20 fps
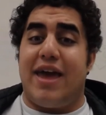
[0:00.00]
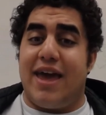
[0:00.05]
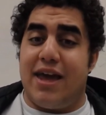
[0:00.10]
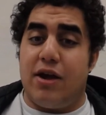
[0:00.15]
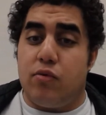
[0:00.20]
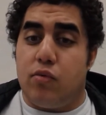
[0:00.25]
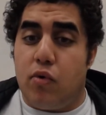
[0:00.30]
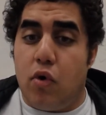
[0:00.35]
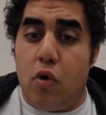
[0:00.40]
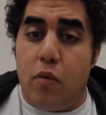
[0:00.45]
a
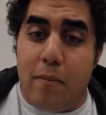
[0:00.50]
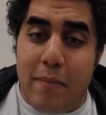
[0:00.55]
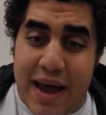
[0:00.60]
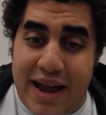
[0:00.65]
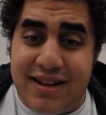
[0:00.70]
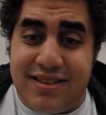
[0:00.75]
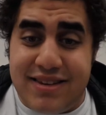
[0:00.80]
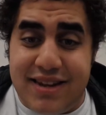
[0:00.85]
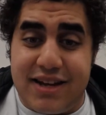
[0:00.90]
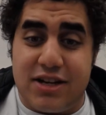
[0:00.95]

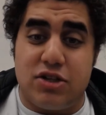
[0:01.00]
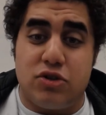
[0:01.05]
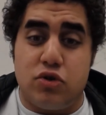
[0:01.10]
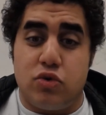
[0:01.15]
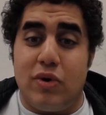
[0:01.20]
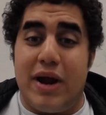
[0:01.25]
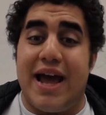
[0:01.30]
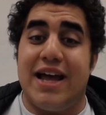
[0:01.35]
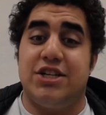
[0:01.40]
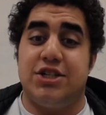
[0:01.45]
romantic
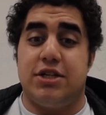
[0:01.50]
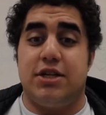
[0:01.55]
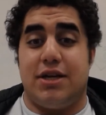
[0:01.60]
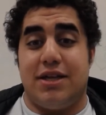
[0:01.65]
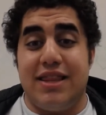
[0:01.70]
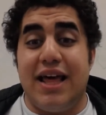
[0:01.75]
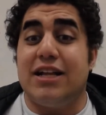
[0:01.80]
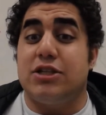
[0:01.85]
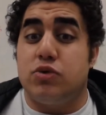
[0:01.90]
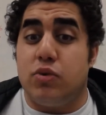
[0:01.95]
tragedy.
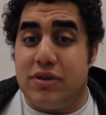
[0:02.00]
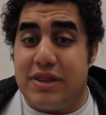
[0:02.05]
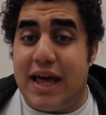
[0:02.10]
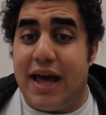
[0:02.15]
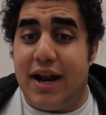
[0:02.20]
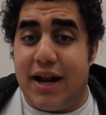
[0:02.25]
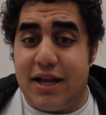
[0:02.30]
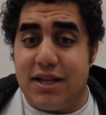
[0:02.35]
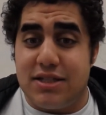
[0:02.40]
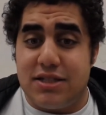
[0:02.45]
That's what
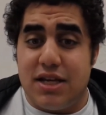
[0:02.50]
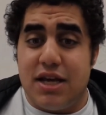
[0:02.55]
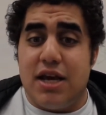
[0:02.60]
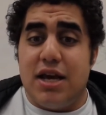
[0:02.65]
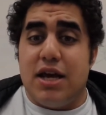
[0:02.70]
that is.